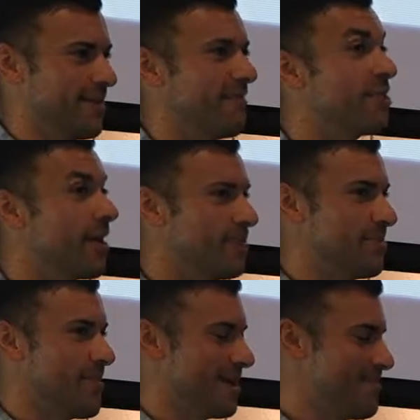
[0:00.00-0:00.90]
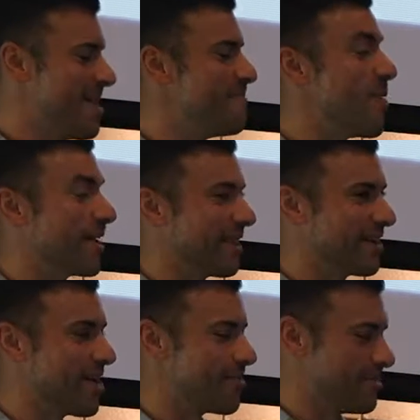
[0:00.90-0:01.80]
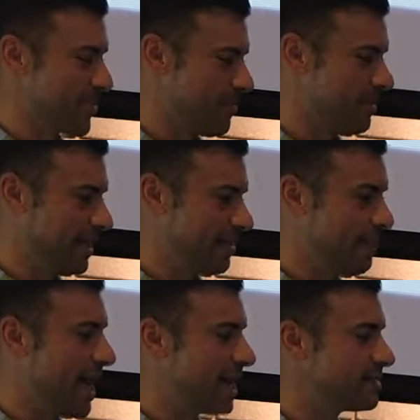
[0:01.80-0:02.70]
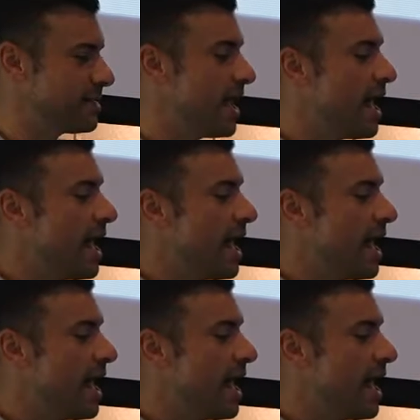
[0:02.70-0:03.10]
They've thought about money more than carbon probably in the past.